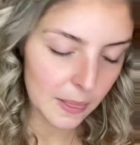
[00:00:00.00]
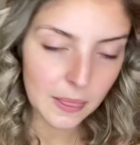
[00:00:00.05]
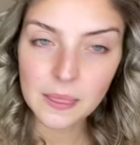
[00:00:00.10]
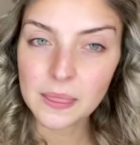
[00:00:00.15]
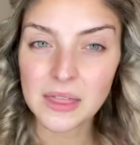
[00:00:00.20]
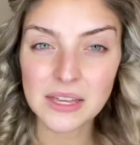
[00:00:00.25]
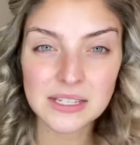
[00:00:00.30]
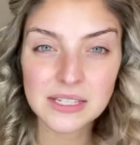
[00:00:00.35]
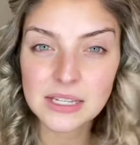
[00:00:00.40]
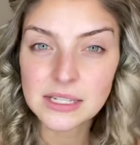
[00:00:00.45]

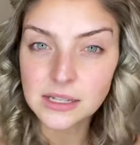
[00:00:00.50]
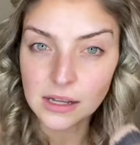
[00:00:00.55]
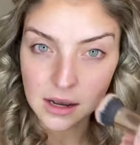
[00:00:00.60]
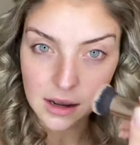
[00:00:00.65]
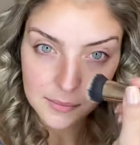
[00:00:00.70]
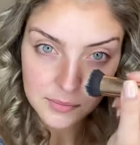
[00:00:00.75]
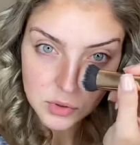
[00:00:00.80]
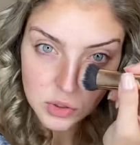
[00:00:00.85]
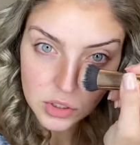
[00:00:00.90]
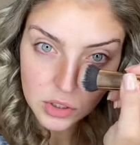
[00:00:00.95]
This is
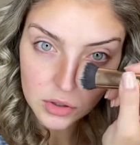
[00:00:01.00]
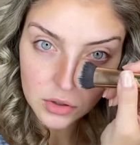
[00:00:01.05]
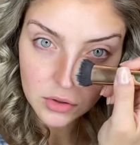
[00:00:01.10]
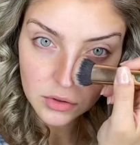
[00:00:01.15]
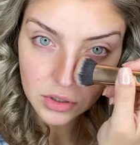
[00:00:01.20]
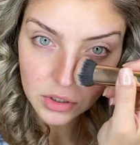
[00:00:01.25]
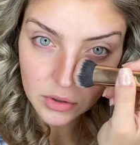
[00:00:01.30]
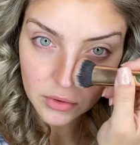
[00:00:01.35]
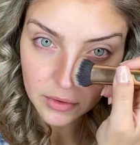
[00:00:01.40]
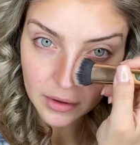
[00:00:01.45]
optional.
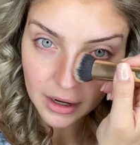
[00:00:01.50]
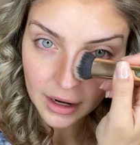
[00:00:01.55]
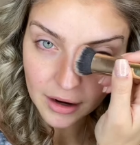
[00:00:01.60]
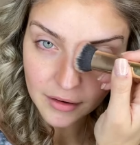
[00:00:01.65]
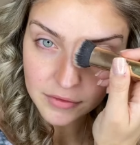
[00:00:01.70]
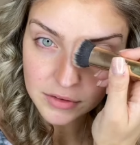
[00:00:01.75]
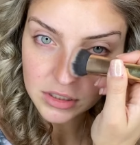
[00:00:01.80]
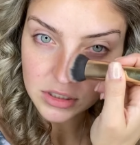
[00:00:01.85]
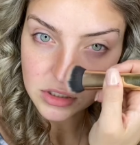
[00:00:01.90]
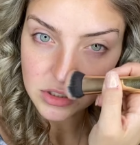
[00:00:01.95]
You don't
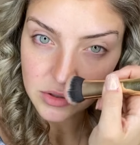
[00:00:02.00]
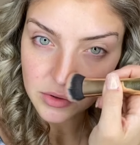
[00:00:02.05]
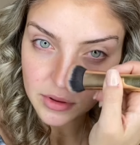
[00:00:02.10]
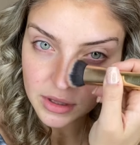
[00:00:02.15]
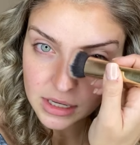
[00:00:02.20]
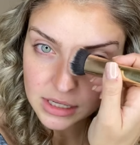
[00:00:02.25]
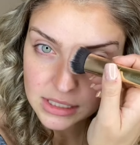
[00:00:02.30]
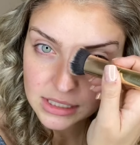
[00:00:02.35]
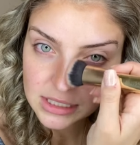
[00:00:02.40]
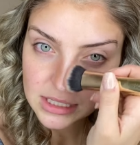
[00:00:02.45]
have to do
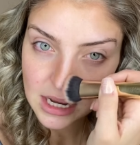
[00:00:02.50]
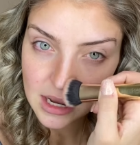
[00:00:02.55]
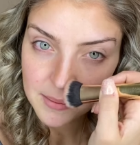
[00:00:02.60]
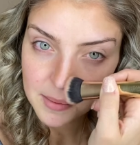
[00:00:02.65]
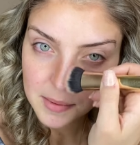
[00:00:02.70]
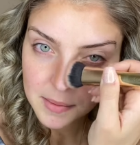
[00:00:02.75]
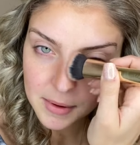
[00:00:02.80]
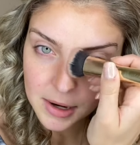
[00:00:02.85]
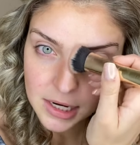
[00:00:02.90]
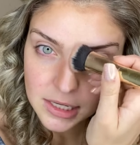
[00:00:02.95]
this
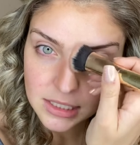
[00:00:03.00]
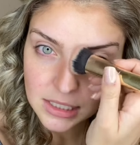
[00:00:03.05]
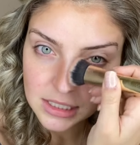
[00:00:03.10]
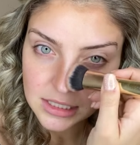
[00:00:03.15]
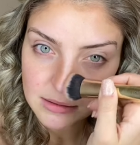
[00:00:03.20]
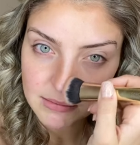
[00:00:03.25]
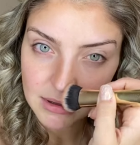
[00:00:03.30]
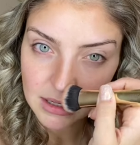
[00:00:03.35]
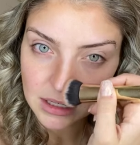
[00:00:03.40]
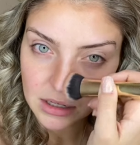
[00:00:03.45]
step, but it
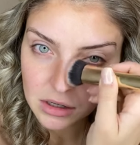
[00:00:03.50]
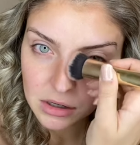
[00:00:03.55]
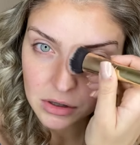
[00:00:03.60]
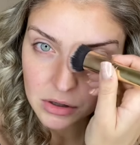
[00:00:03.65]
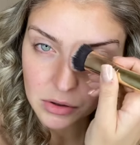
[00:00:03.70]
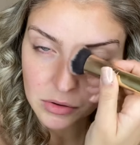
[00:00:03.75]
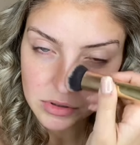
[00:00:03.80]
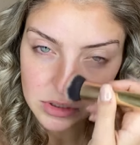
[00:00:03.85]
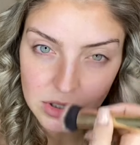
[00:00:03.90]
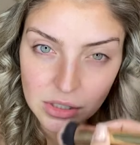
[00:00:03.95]
does make your
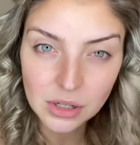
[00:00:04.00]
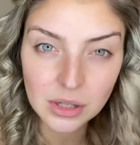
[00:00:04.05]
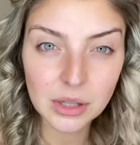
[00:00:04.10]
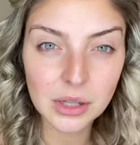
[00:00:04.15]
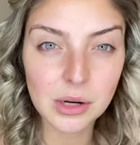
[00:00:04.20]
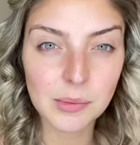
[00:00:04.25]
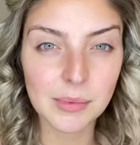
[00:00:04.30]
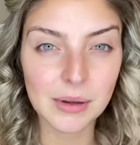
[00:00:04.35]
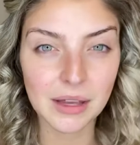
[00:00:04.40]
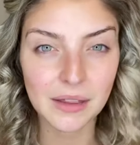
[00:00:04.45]
nose look a
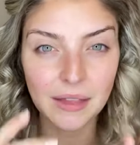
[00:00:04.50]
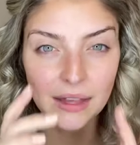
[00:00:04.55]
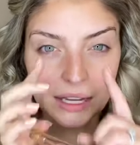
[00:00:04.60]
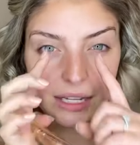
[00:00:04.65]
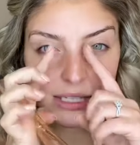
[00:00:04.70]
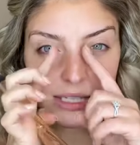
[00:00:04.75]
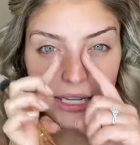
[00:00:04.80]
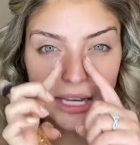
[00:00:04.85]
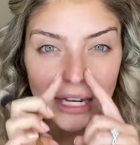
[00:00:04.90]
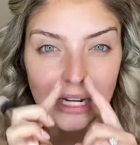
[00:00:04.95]
little bit like
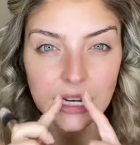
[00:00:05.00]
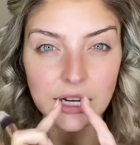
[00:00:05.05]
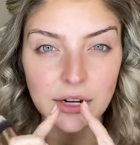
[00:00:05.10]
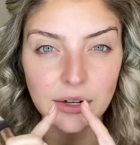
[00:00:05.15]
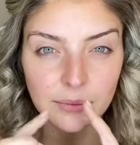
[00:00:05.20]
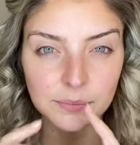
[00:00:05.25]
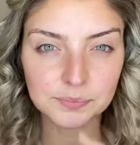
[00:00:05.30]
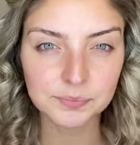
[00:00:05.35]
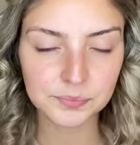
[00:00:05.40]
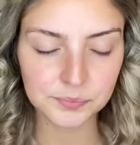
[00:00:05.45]
skinnier.
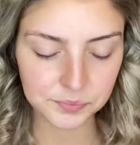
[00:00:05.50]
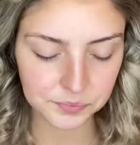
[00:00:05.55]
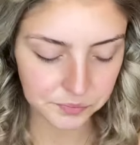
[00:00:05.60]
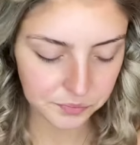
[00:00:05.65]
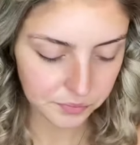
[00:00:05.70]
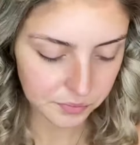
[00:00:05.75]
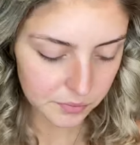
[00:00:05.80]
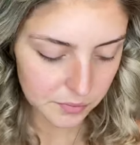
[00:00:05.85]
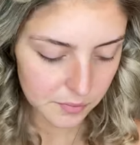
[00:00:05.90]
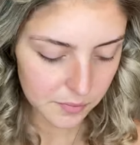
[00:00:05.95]

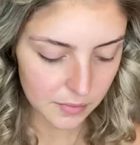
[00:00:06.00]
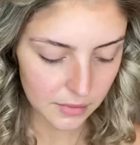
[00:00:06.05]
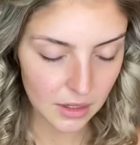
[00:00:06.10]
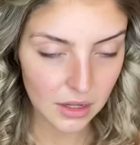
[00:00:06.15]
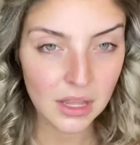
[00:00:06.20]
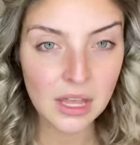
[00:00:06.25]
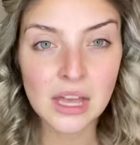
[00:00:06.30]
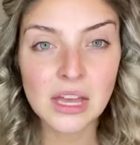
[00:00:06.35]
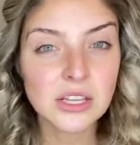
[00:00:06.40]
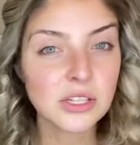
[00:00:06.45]

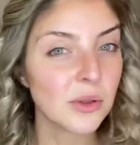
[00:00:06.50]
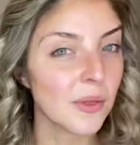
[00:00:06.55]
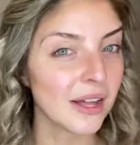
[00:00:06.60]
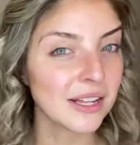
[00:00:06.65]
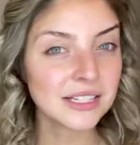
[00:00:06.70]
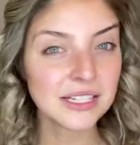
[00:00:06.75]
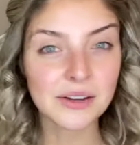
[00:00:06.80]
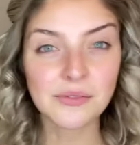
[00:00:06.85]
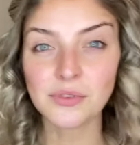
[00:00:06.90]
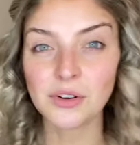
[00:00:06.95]
So
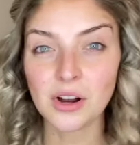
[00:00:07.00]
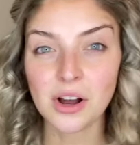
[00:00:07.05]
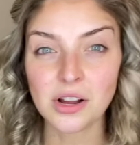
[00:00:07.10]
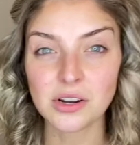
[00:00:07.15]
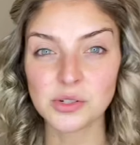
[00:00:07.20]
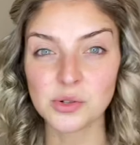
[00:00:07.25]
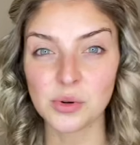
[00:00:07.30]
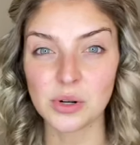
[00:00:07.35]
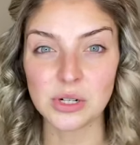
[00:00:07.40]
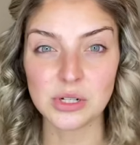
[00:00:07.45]
that's it for
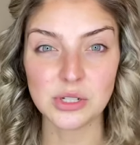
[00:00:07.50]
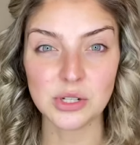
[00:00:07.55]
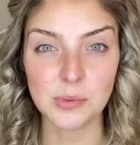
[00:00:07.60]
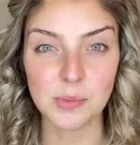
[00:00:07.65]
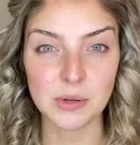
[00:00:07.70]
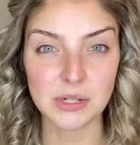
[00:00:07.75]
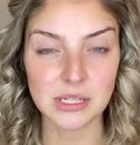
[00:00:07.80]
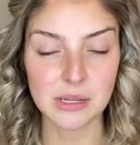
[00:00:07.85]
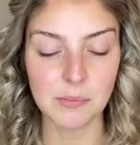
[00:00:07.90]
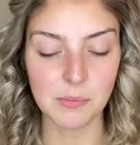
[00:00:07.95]
contour,
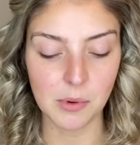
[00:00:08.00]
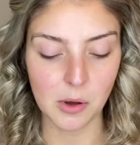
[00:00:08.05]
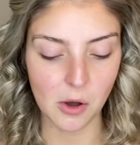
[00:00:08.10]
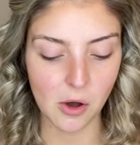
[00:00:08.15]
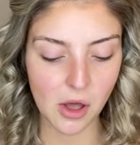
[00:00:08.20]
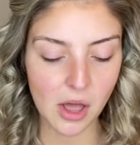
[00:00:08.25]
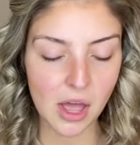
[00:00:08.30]
super simple.